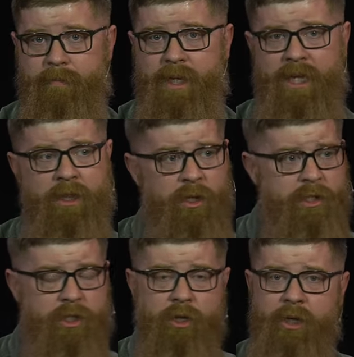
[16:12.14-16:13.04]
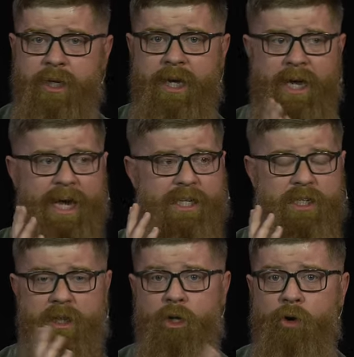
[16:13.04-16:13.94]
It looks good, it's
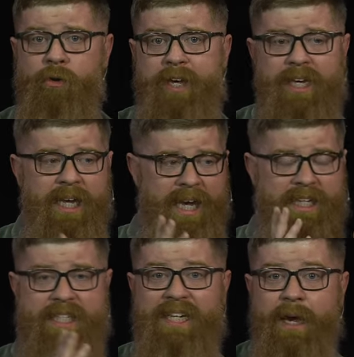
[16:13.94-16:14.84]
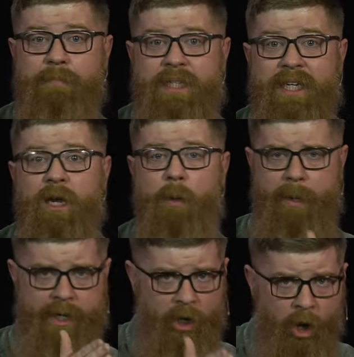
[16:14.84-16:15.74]
alluring, it's tempting,
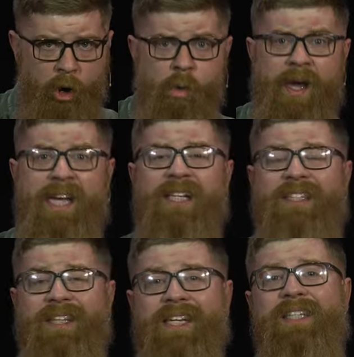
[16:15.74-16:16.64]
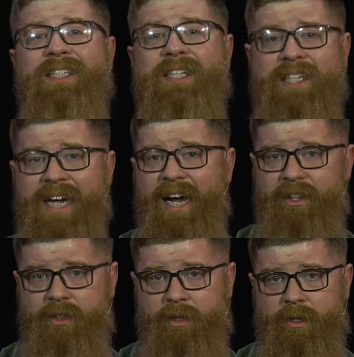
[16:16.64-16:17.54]
but it always leads to
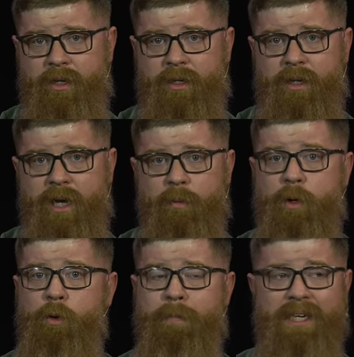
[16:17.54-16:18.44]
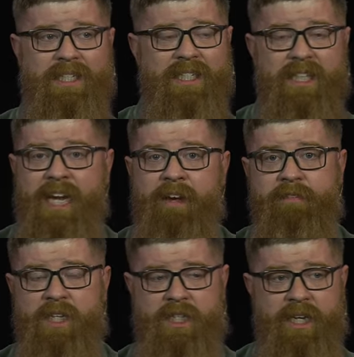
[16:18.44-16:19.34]
death and we will be a
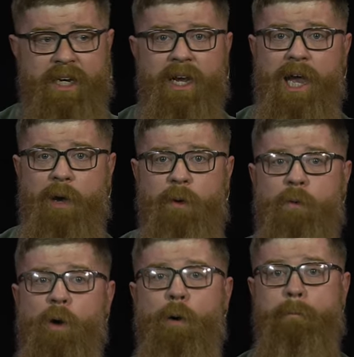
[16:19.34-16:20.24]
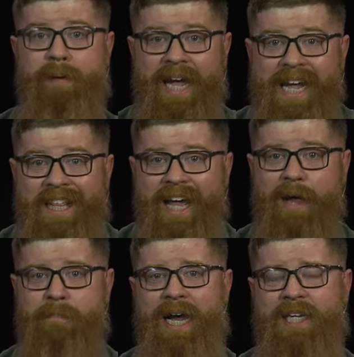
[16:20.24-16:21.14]
slave to sin and we will obey
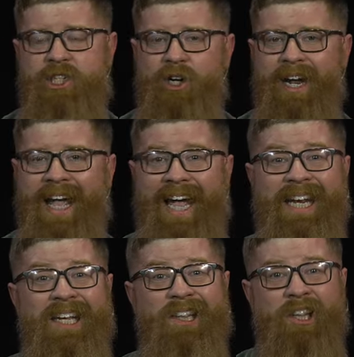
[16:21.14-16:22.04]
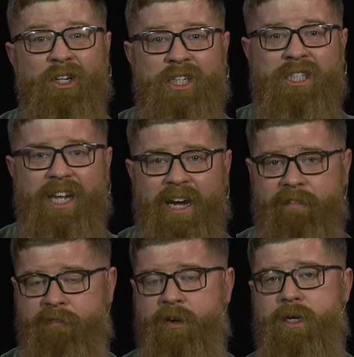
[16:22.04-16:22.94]
that master. And it looks like
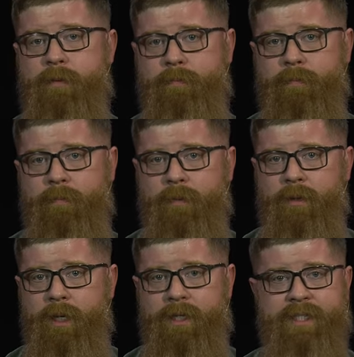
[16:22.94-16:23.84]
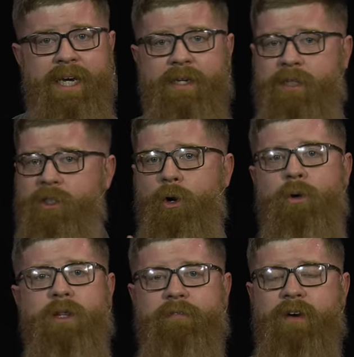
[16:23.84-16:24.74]
freedom. And Satan is
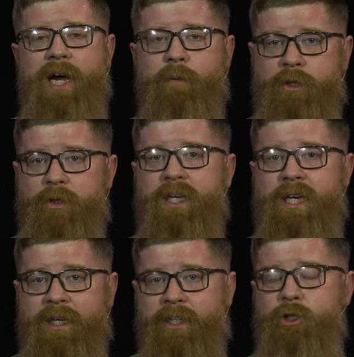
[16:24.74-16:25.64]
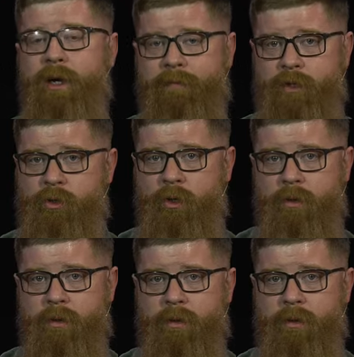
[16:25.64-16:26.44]
totally fine with you thinking that you have control,